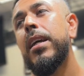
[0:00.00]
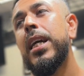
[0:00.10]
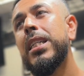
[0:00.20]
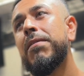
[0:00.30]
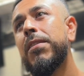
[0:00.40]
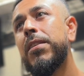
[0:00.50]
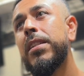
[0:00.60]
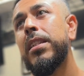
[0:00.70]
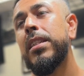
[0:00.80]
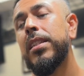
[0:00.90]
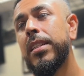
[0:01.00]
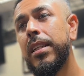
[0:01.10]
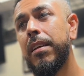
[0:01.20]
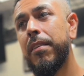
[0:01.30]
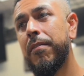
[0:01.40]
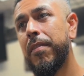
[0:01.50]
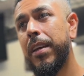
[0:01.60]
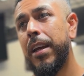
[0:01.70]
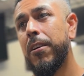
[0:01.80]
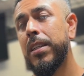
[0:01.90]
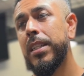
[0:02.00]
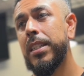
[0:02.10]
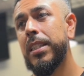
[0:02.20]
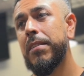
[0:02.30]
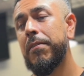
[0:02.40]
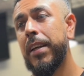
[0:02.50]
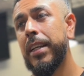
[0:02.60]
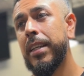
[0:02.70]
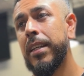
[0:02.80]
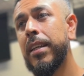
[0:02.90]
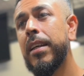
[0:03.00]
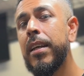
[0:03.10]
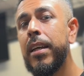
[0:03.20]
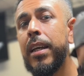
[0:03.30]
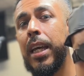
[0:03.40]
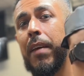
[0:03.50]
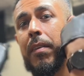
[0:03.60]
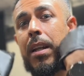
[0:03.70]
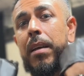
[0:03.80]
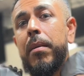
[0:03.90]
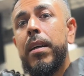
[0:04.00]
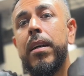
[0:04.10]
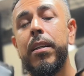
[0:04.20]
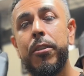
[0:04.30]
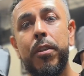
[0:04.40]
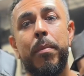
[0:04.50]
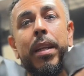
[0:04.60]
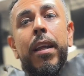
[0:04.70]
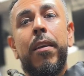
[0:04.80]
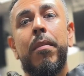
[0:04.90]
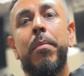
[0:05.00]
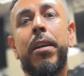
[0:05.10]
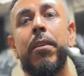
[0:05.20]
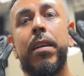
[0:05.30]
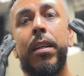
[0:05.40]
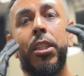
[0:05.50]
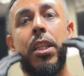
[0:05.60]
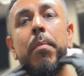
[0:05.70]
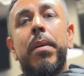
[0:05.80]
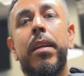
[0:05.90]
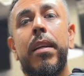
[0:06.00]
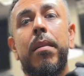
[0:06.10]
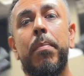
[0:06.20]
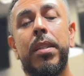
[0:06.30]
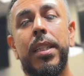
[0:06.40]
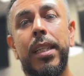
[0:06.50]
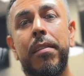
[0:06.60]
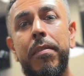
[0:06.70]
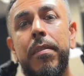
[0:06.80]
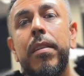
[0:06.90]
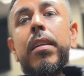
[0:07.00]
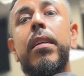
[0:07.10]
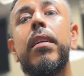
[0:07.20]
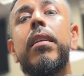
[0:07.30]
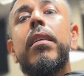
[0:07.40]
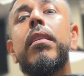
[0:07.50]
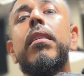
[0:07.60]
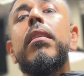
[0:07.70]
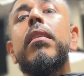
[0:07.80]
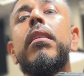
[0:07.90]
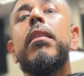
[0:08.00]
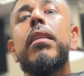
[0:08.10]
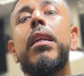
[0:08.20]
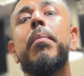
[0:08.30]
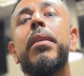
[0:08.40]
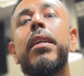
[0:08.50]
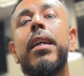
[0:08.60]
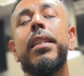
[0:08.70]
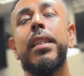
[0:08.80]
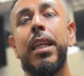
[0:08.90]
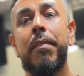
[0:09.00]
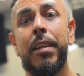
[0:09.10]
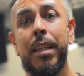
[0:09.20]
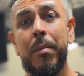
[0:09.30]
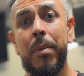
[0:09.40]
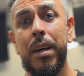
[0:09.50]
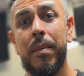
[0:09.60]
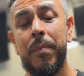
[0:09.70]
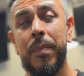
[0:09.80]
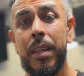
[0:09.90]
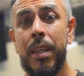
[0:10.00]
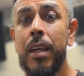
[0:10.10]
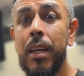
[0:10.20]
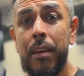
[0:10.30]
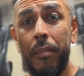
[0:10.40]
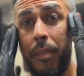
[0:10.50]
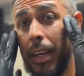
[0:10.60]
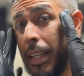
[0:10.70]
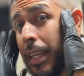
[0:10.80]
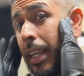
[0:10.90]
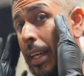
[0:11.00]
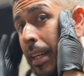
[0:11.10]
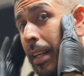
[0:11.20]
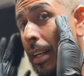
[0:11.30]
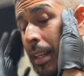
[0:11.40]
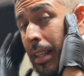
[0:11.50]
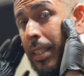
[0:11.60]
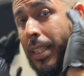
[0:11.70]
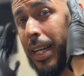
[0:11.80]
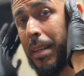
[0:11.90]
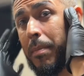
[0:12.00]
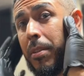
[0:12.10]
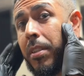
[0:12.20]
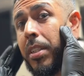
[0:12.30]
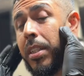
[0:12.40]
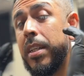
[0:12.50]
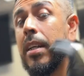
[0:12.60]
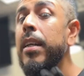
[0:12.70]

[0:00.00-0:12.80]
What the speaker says: as far as haircuts, fading, even like trimming down the beard, shaping it up and stuff, keeping it nice and even at the bottom, fading in the sideburns,